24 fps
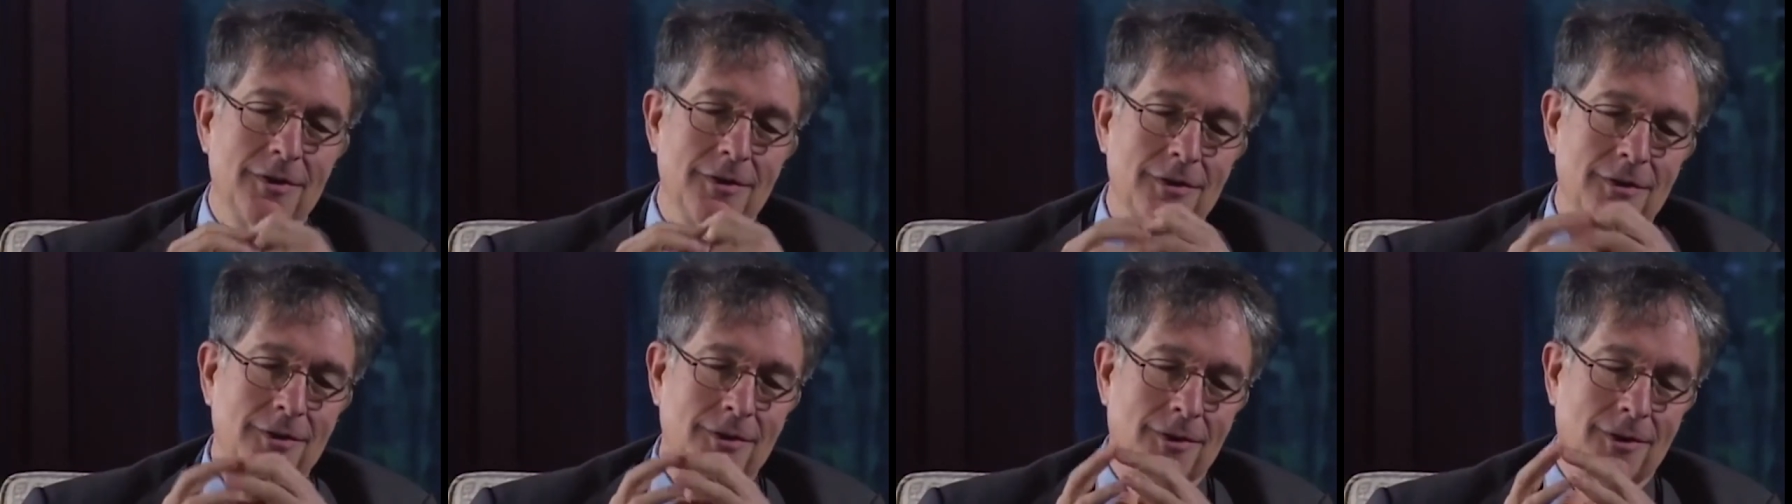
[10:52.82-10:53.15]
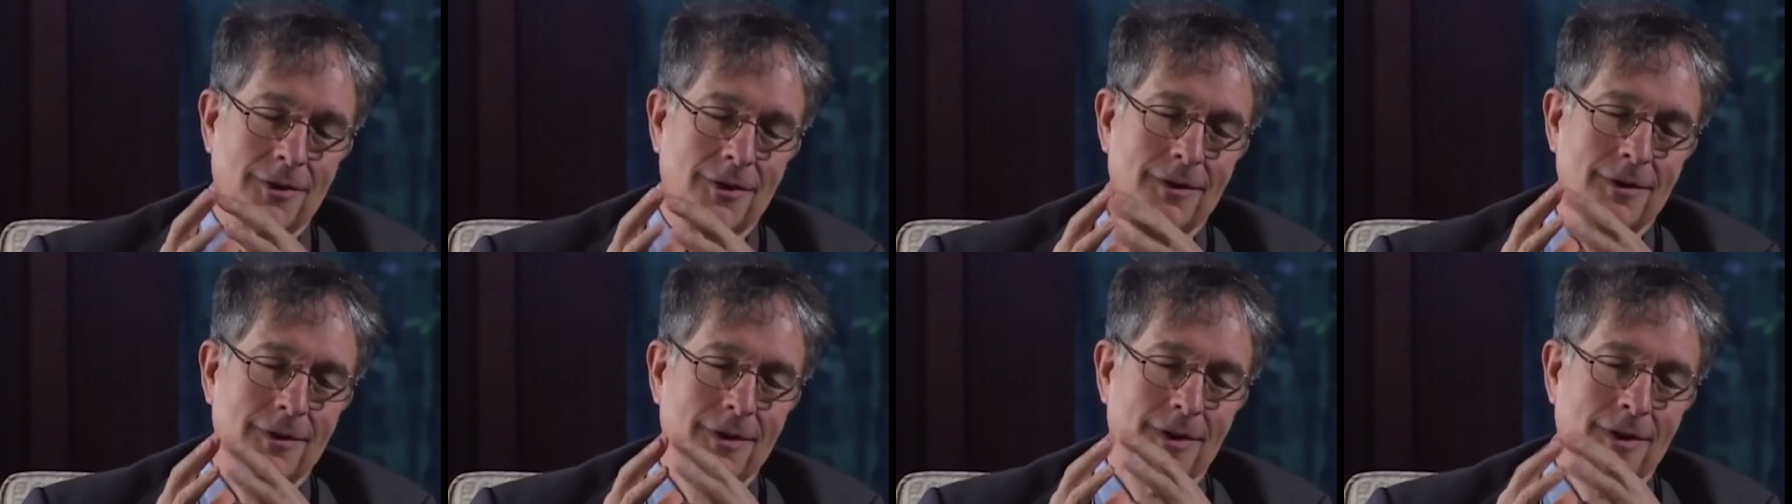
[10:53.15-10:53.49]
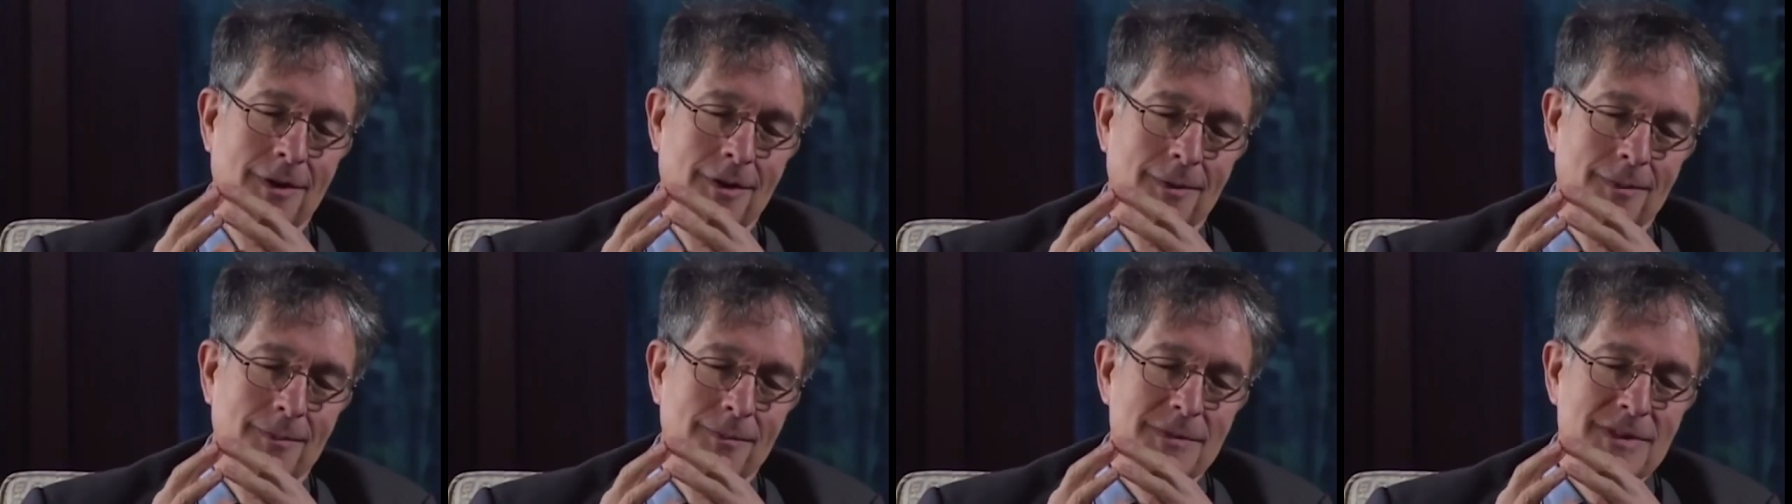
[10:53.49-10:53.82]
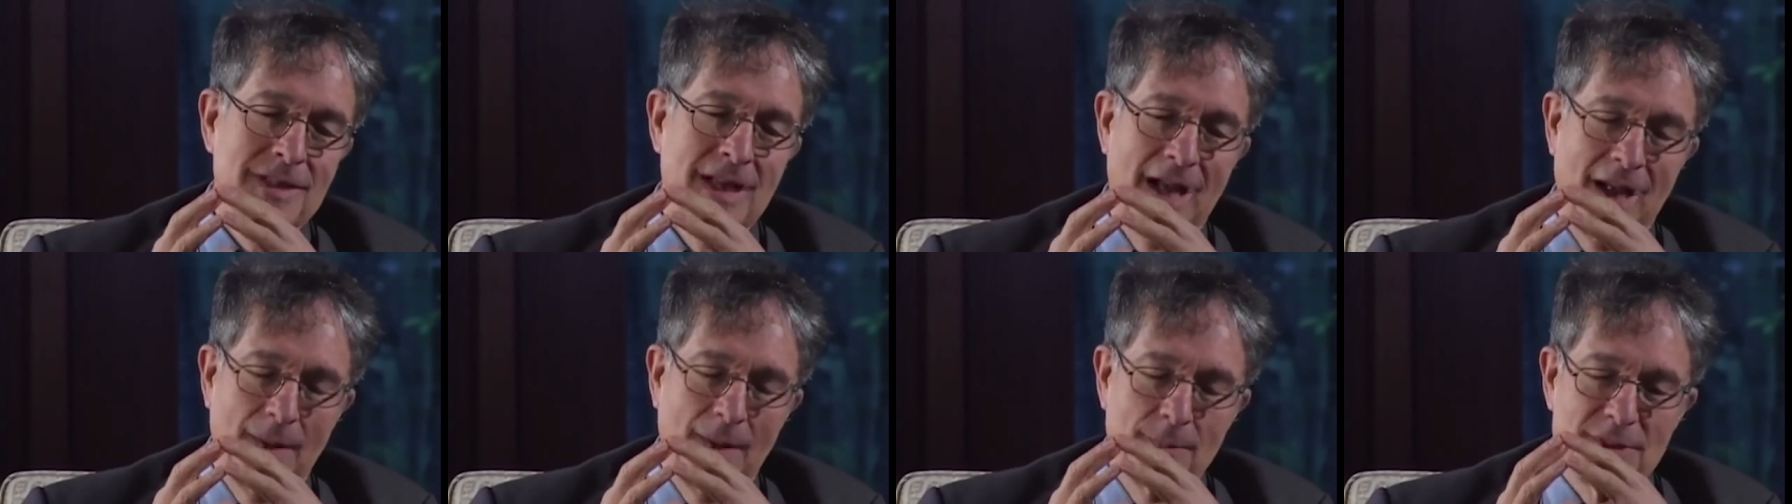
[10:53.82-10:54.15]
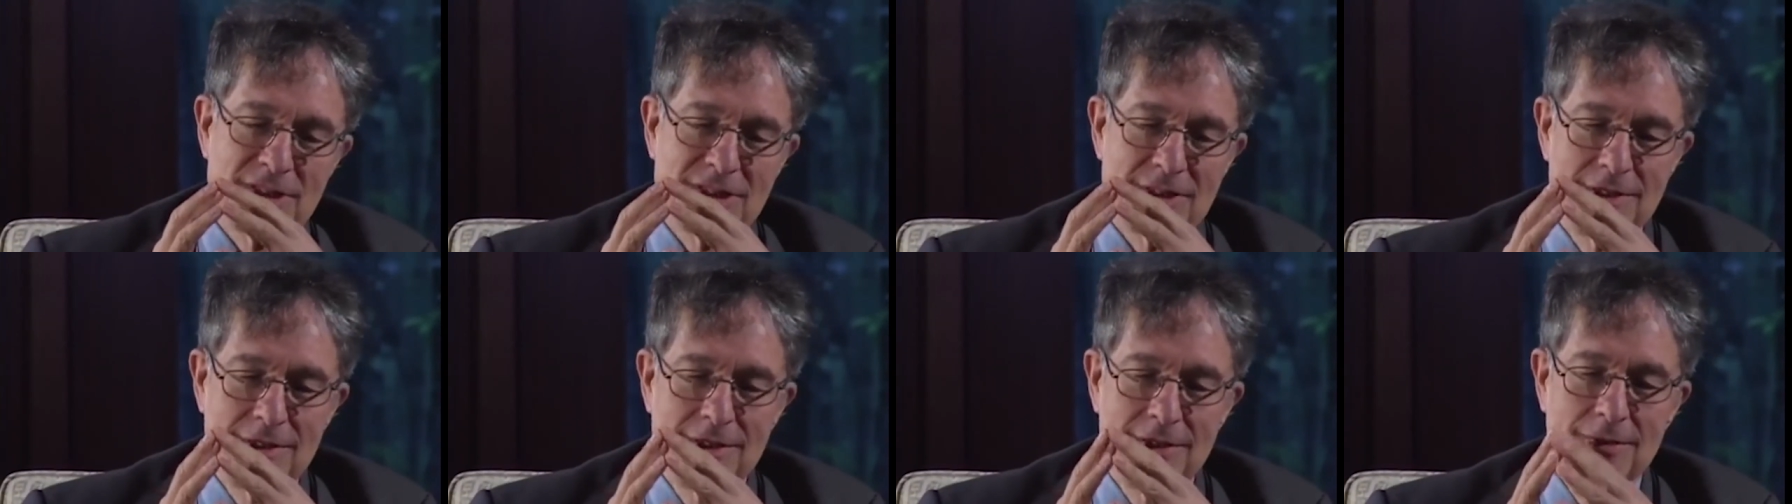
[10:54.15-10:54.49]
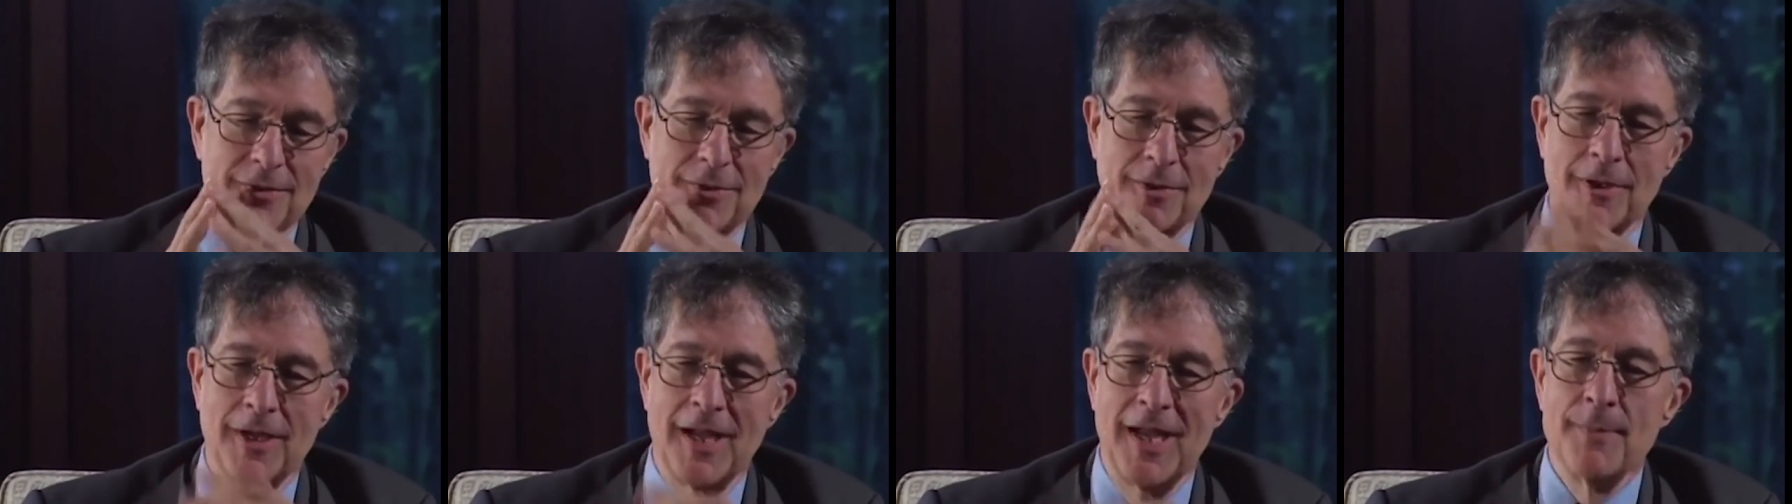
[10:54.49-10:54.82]
or um, Thompson
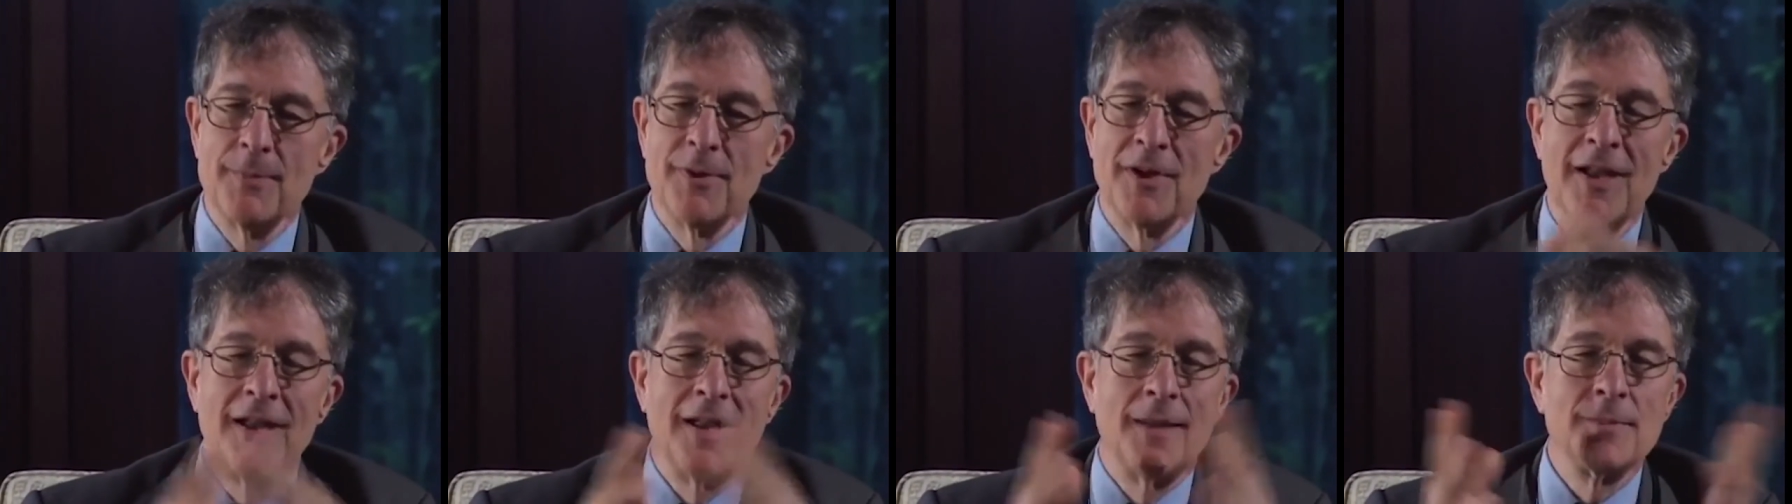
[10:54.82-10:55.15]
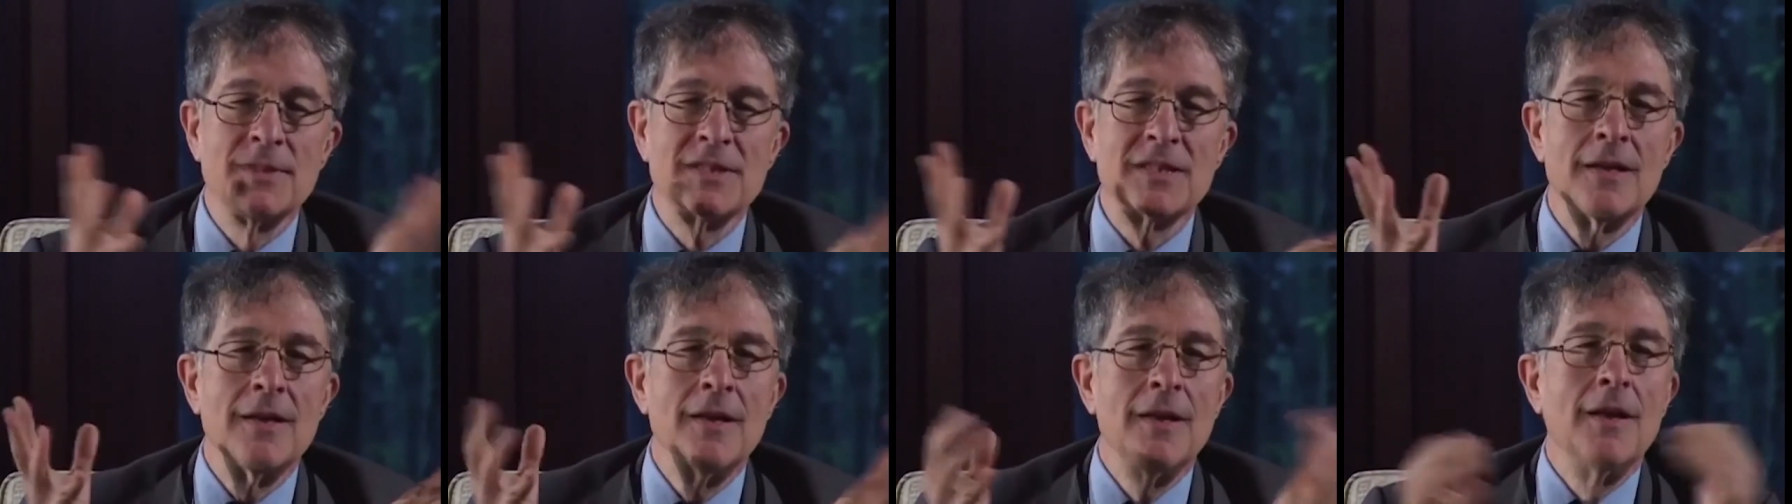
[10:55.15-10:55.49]
or Abrahams,